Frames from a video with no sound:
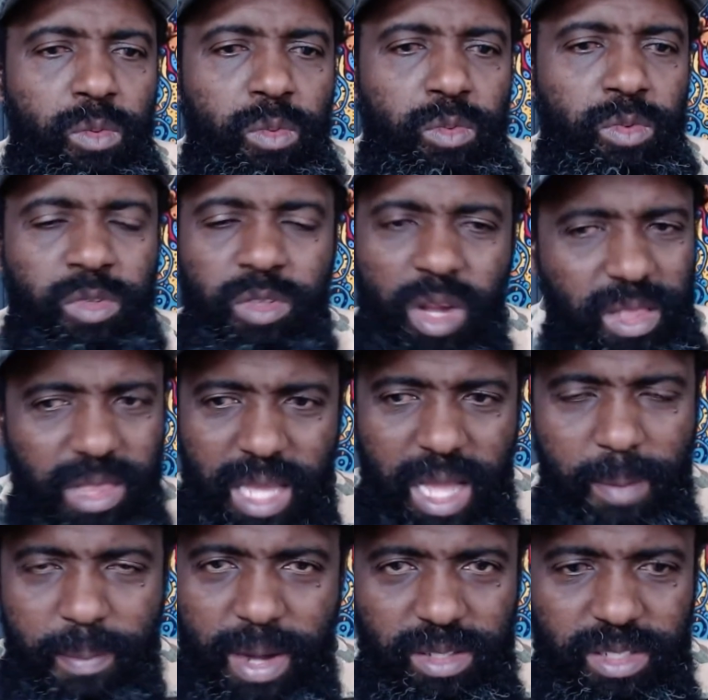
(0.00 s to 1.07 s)
Nothing
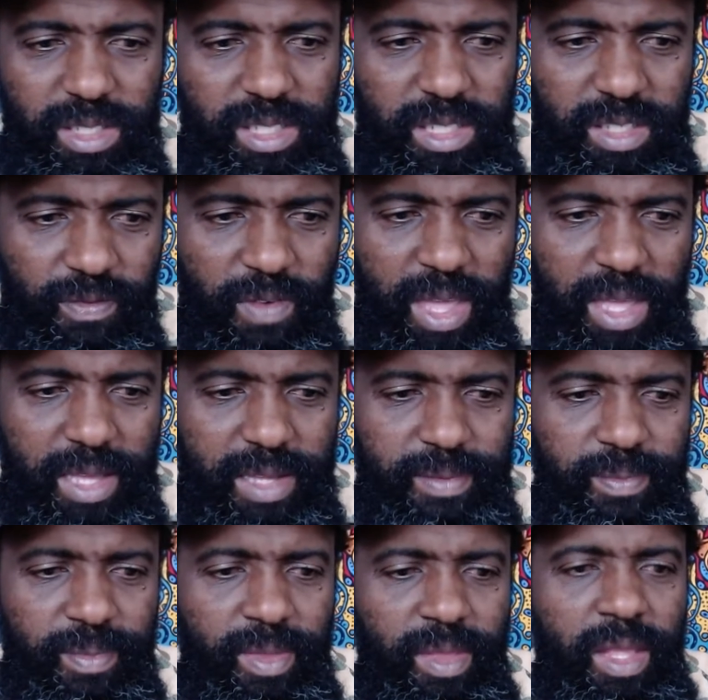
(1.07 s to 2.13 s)
about it is fake.
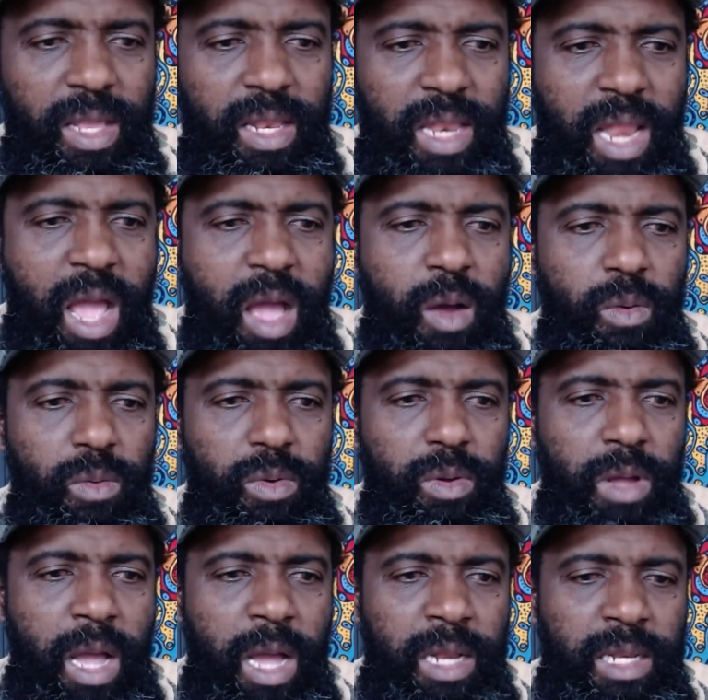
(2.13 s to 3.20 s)
Now,
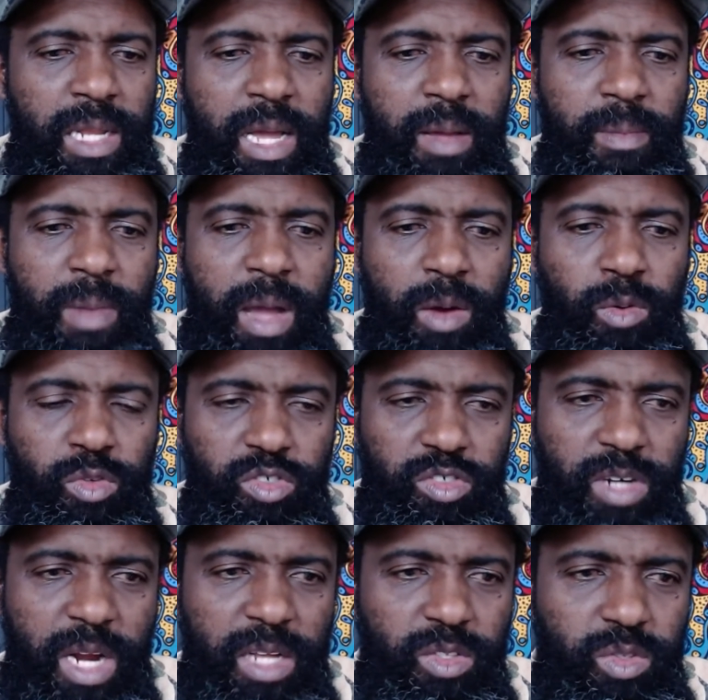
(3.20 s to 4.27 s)
and I will
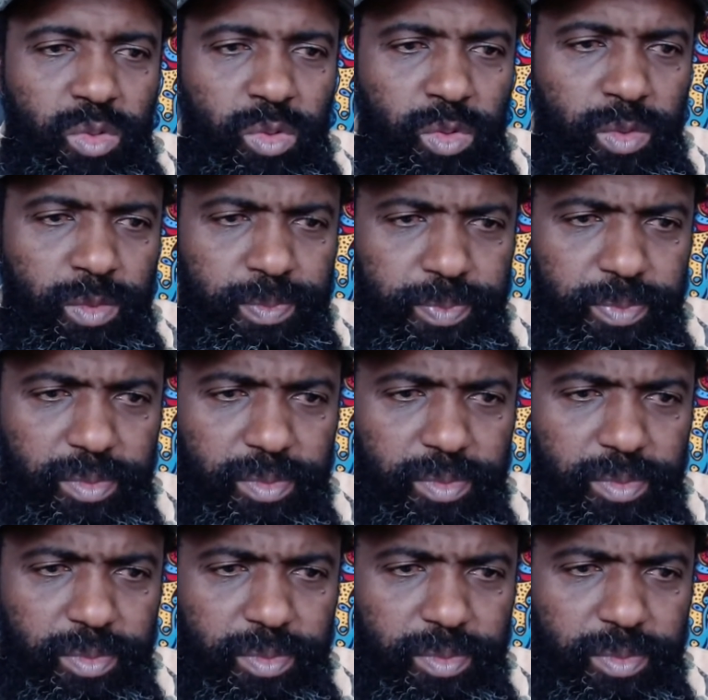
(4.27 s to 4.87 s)
try to